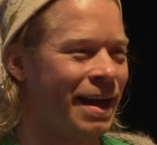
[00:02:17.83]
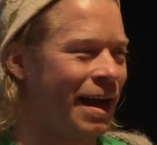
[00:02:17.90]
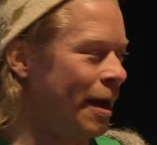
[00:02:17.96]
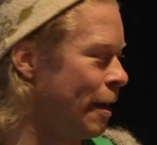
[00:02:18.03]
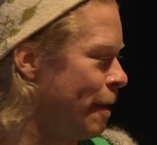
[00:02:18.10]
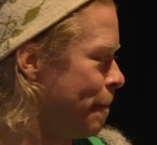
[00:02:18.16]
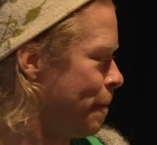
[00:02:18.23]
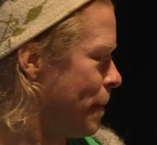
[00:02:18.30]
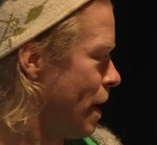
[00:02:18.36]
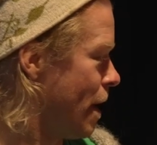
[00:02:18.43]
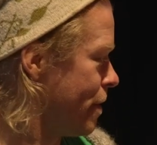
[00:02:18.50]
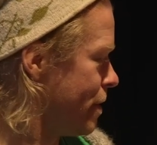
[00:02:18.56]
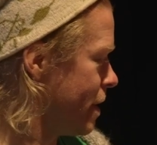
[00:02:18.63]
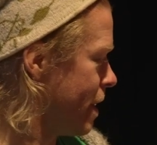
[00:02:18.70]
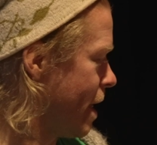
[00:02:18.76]

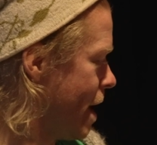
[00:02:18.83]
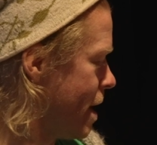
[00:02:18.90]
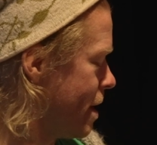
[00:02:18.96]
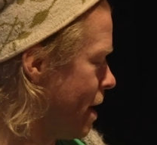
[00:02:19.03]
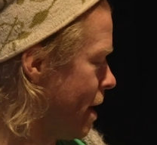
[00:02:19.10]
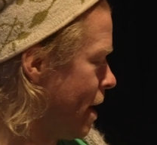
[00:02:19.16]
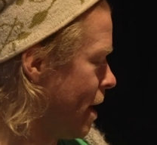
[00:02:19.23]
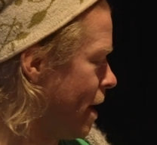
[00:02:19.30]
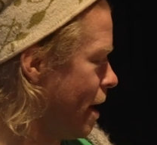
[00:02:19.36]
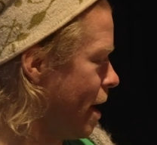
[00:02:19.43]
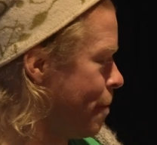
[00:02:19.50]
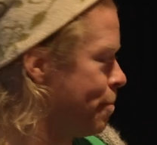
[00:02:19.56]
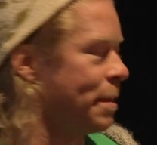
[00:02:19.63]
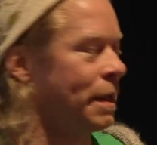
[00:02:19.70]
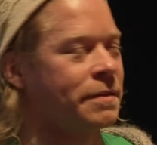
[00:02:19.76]
Other than that, I
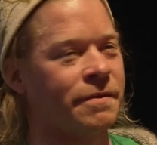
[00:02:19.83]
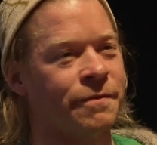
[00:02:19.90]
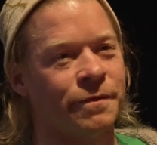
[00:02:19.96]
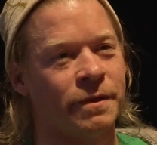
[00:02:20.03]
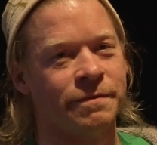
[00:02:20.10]
built a full